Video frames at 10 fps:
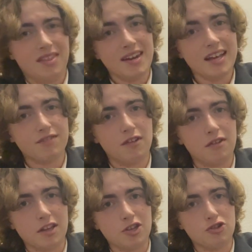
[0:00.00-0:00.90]
The next video
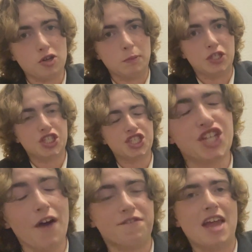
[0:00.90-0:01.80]
that YouTube
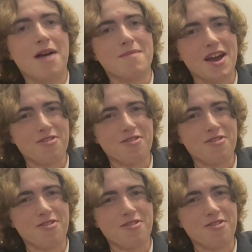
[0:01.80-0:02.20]
shoved down my